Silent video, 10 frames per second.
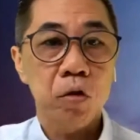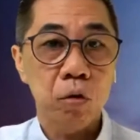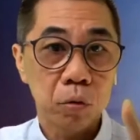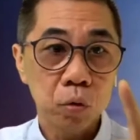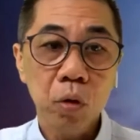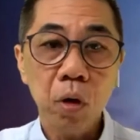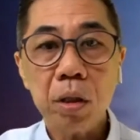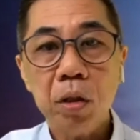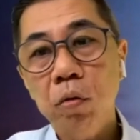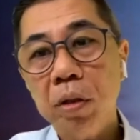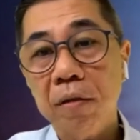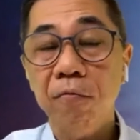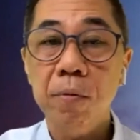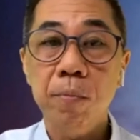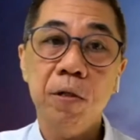So do not use
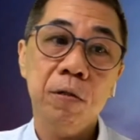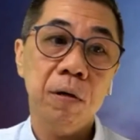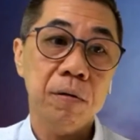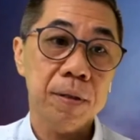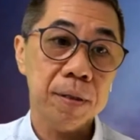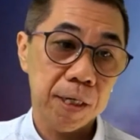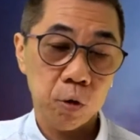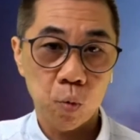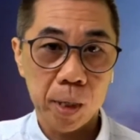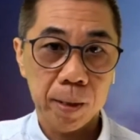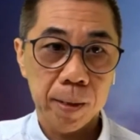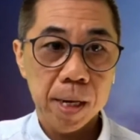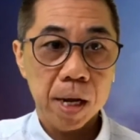information on stage 1.